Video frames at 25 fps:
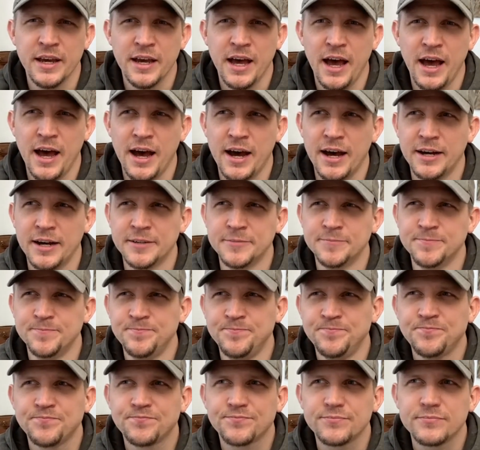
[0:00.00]
uh,
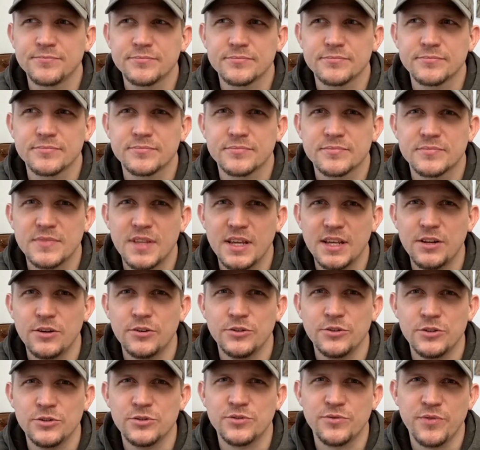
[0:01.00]
they
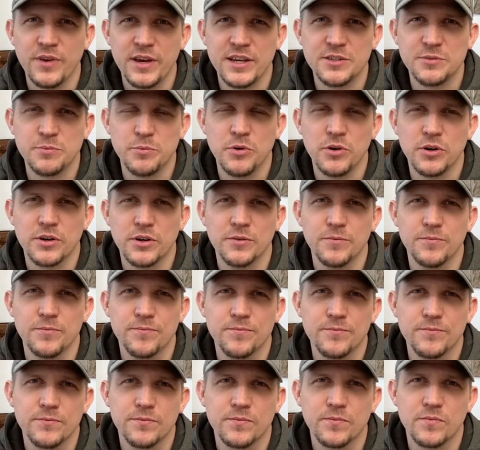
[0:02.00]
don't use Facebook
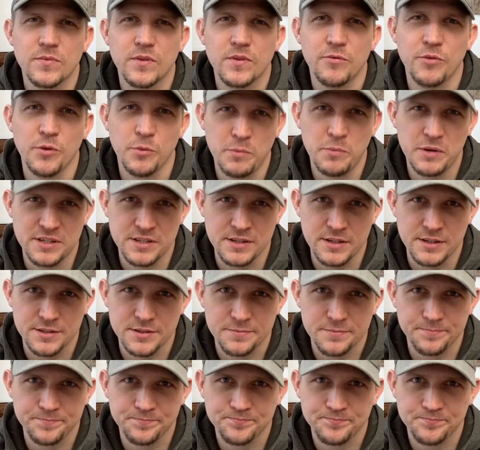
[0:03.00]
for business.